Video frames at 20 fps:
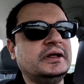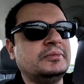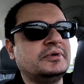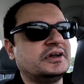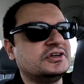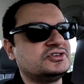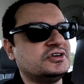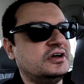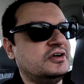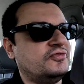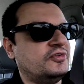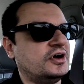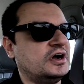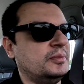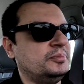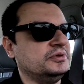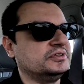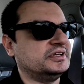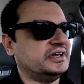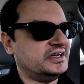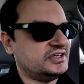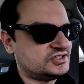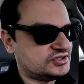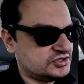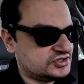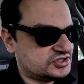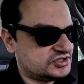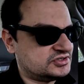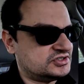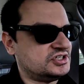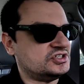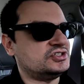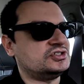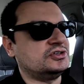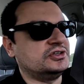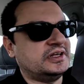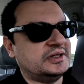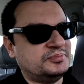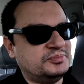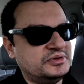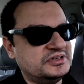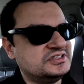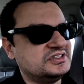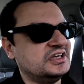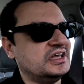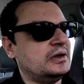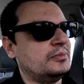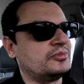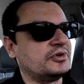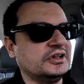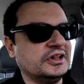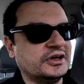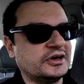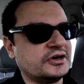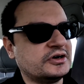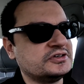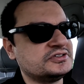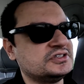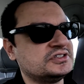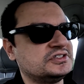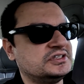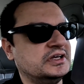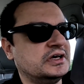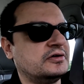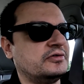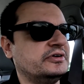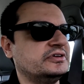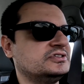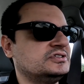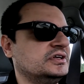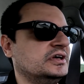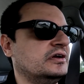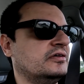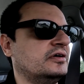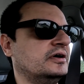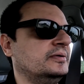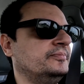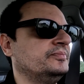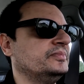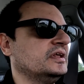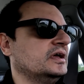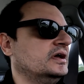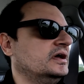I'm gonna drive it for a couple of days, just so that PCM relearns, etc., etc.